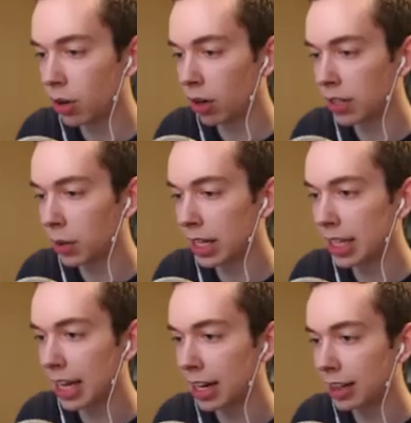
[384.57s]
Oh, I'll take what I can
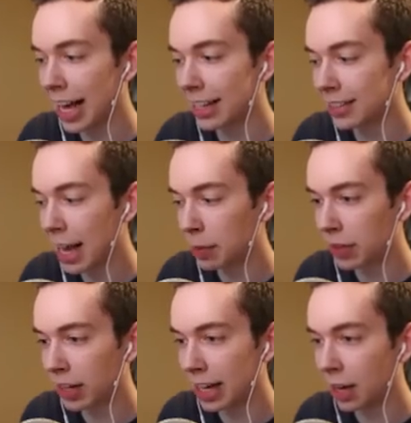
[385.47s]
get. Lag is
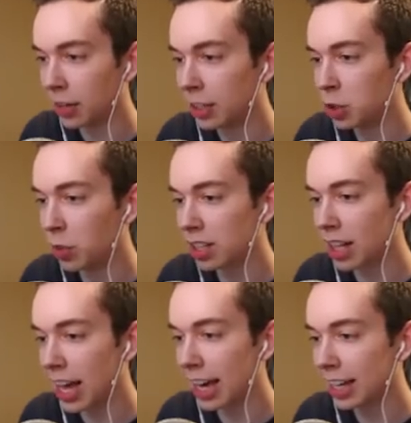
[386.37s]
happening right now. Too much
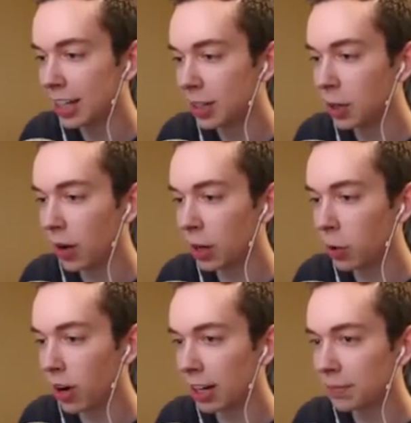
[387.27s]
lag. No, I don't
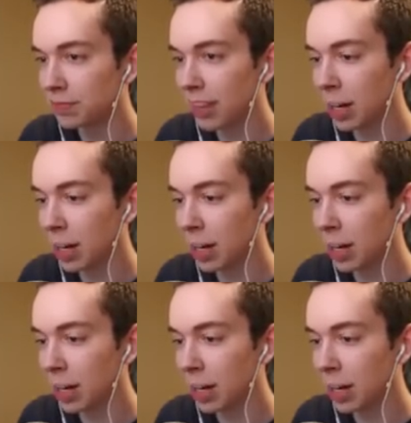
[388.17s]
want it.